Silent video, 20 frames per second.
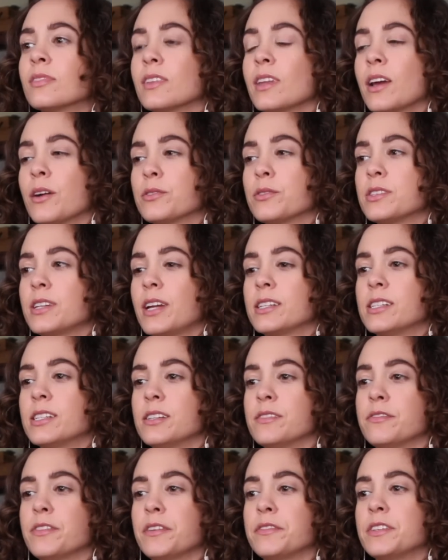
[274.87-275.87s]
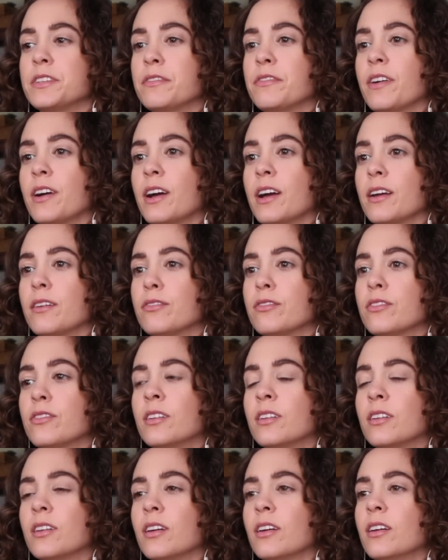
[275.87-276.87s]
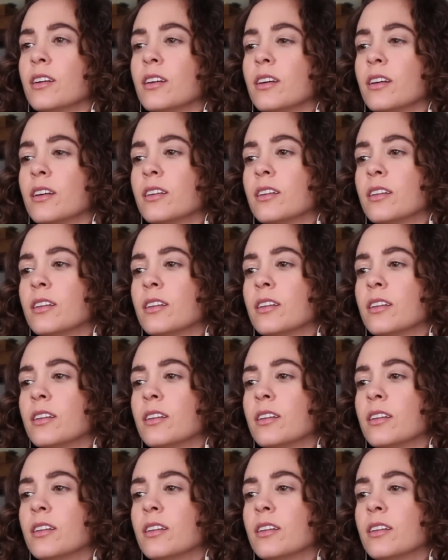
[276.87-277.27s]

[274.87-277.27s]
now it's nineteen fifty-five. Ah.